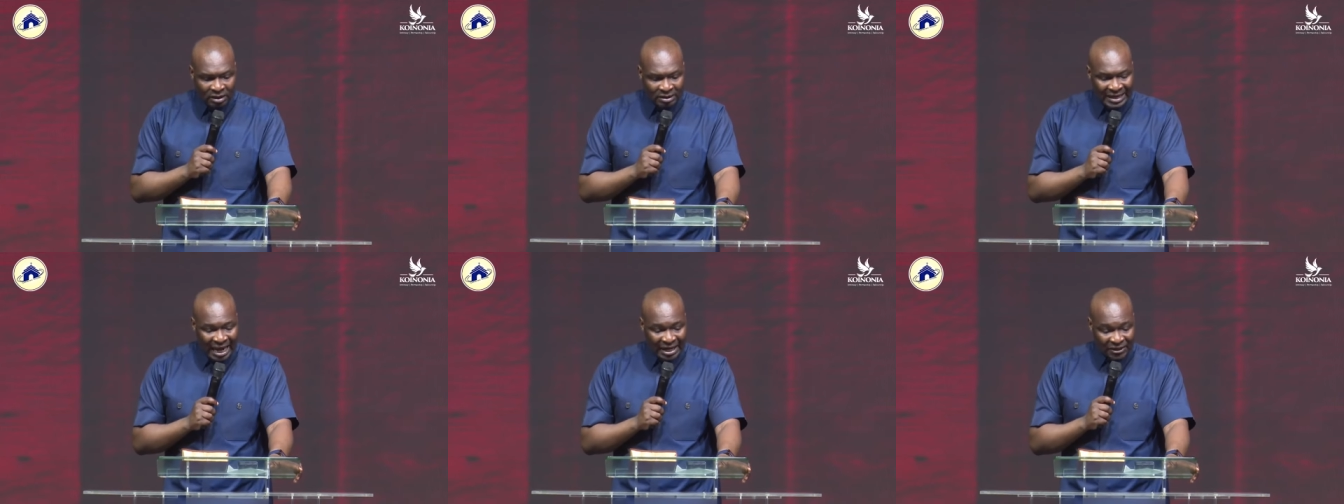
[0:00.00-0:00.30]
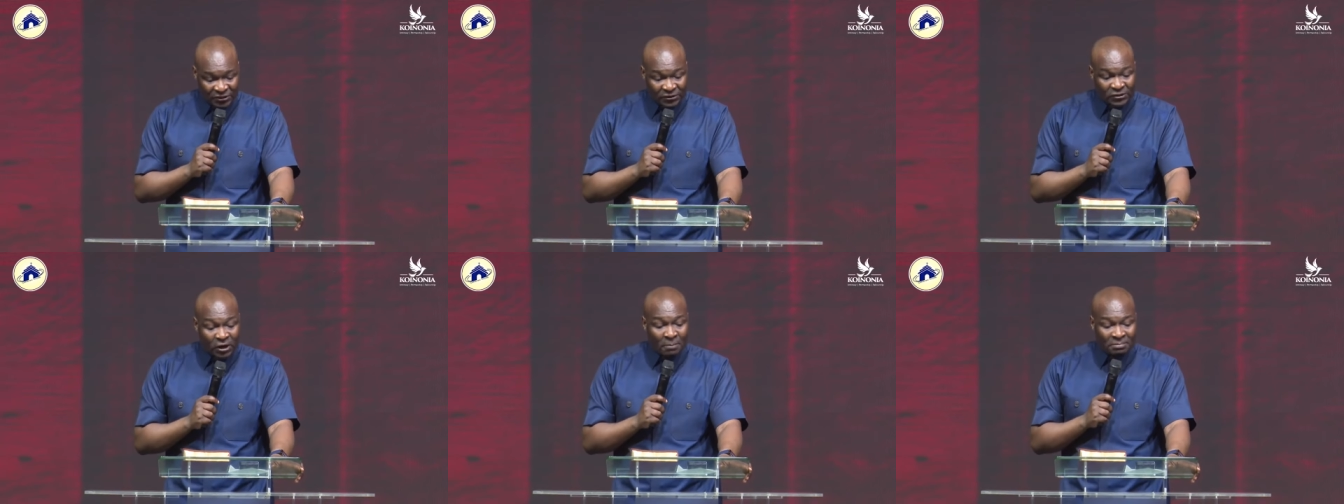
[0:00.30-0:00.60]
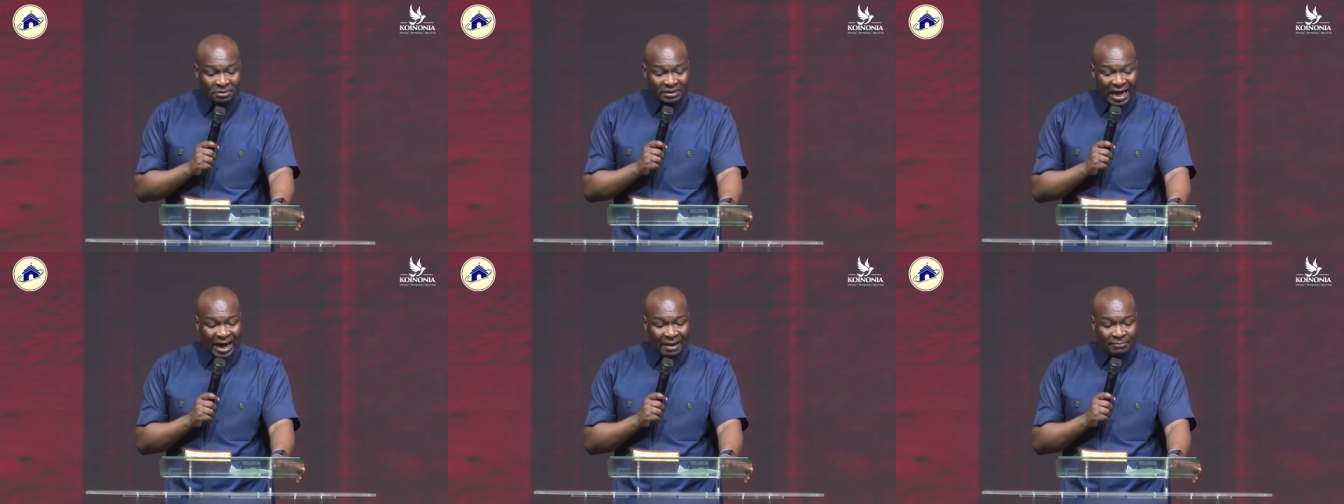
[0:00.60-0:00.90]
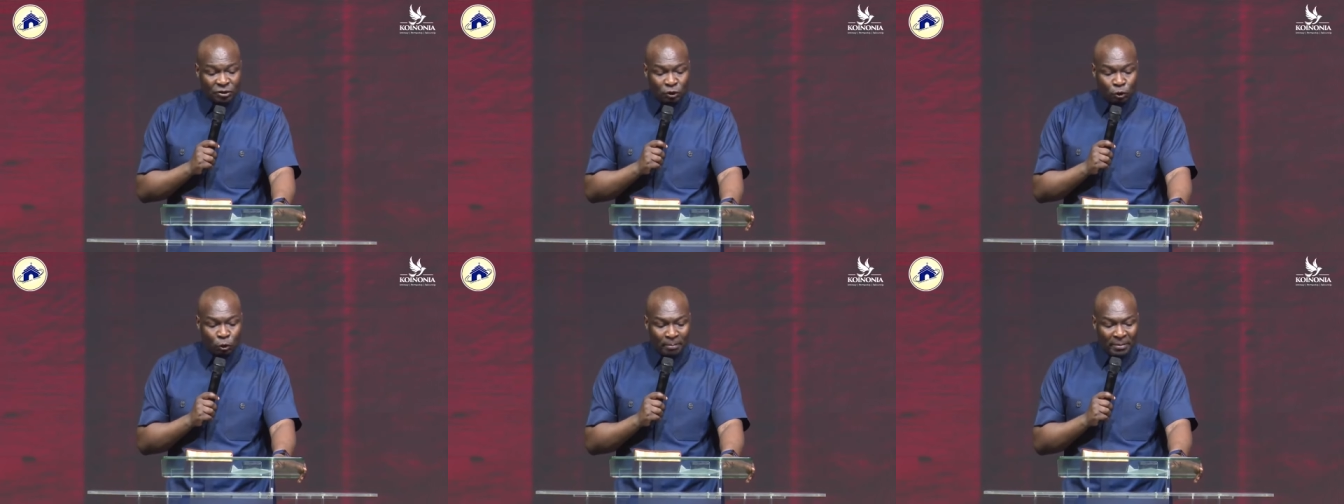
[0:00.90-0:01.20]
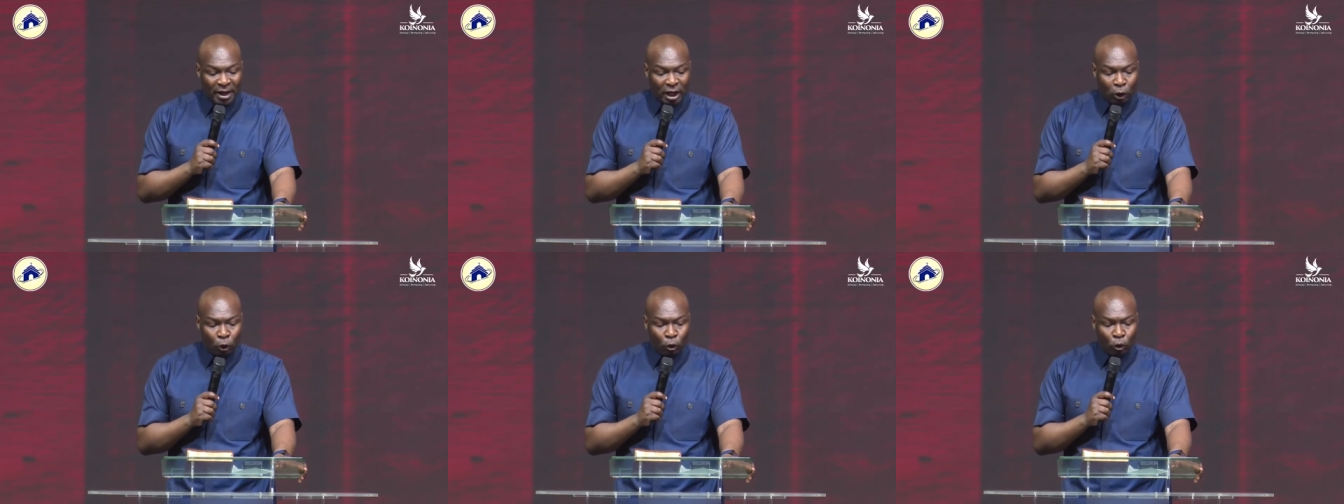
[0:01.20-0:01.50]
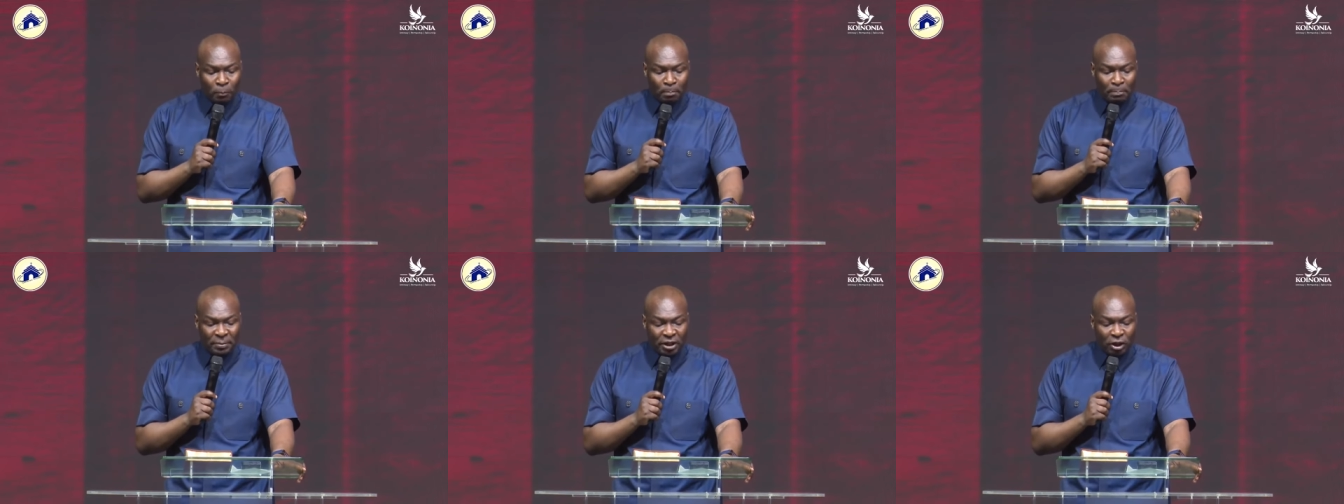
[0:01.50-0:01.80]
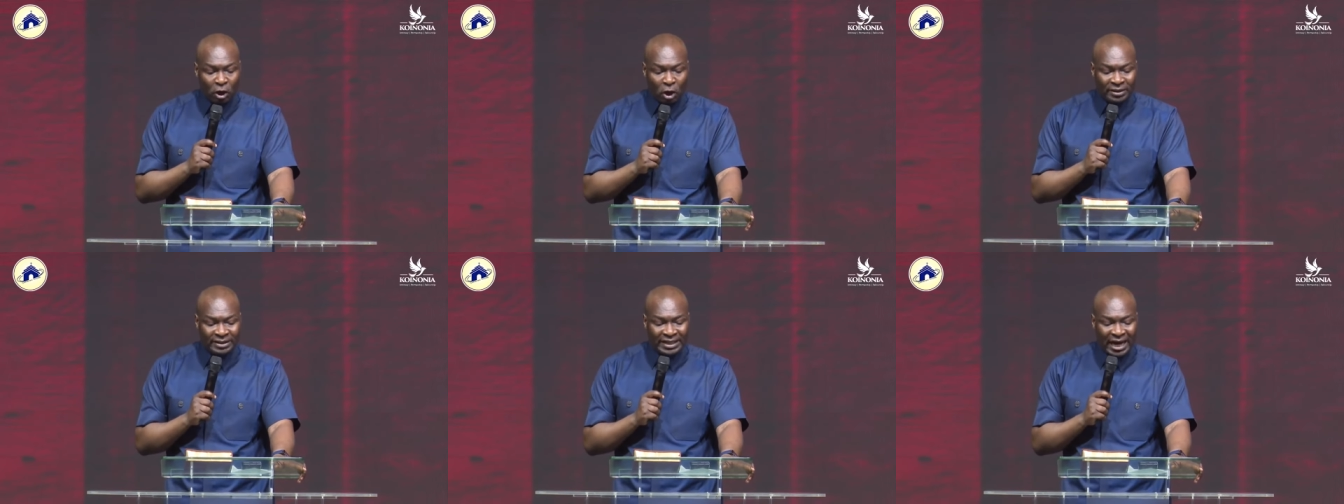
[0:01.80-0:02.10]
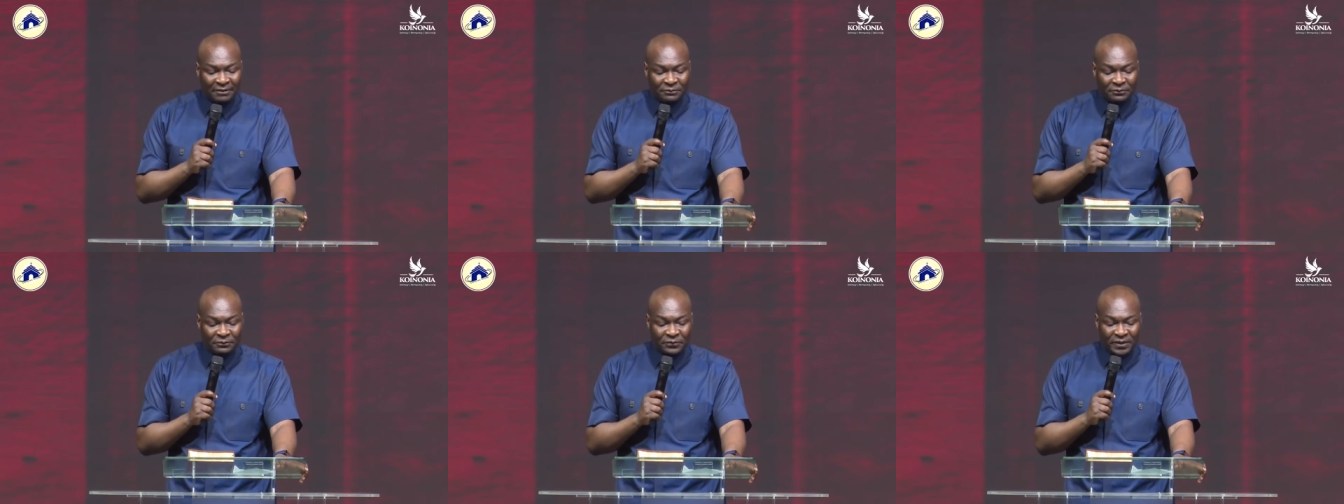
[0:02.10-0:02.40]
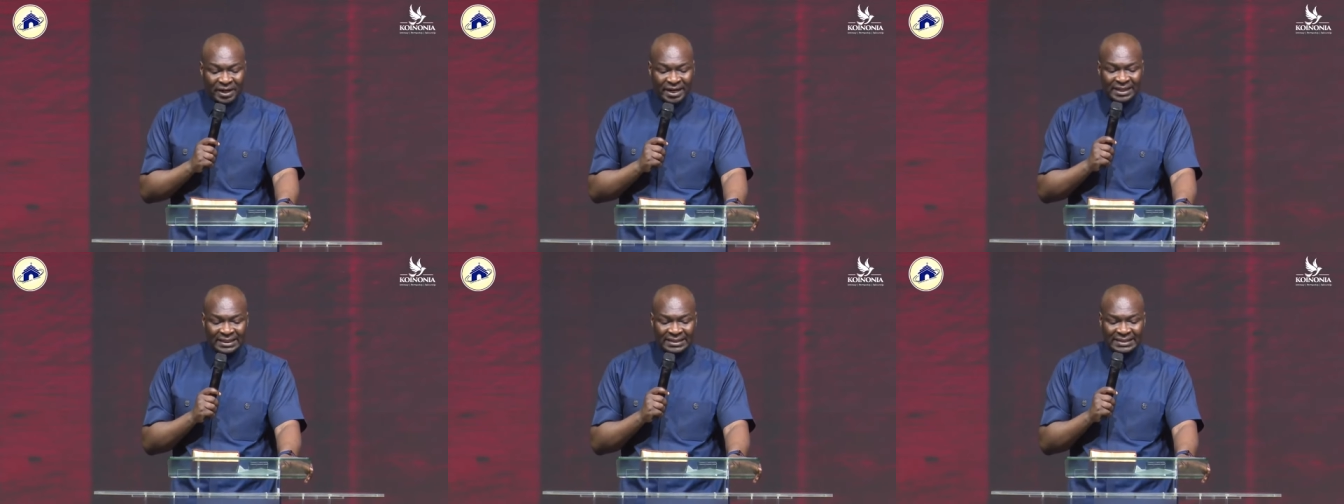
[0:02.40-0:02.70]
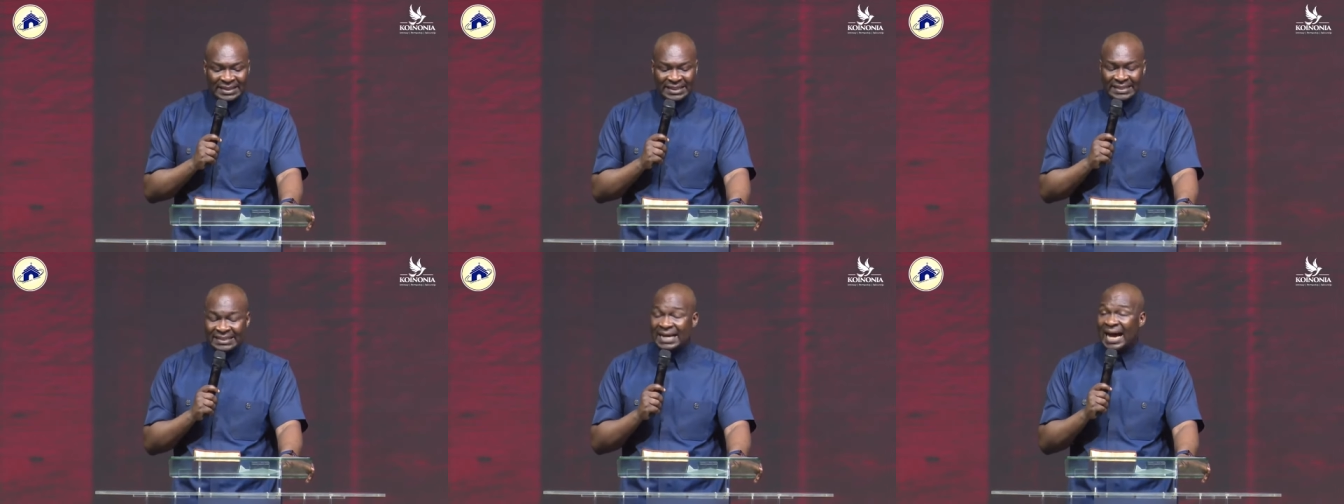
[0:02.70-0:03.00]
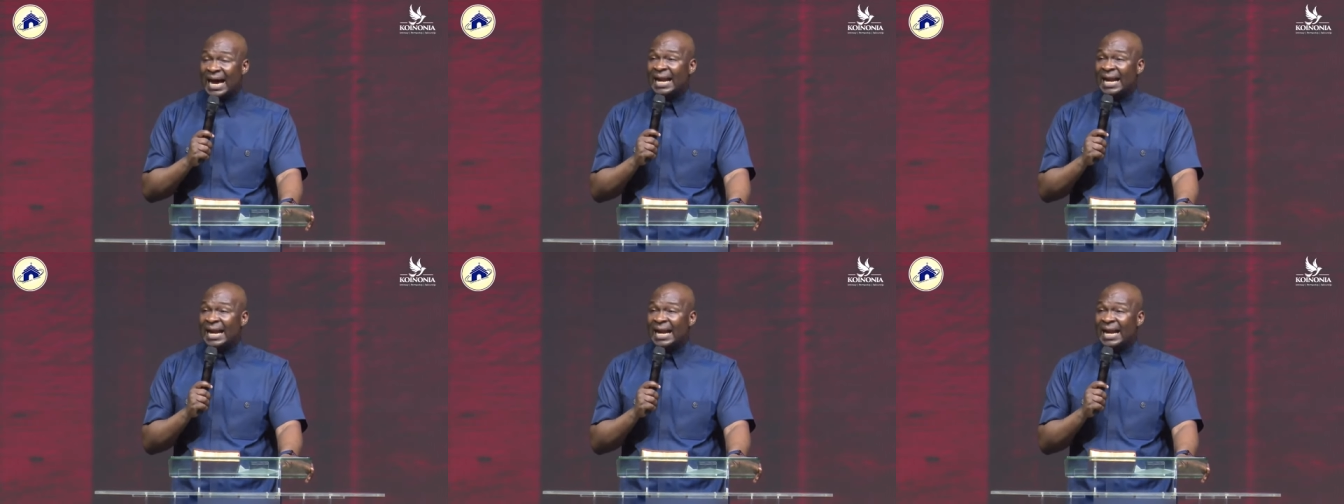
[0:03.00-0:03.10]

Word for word: that sometimes you may look beyond their frailties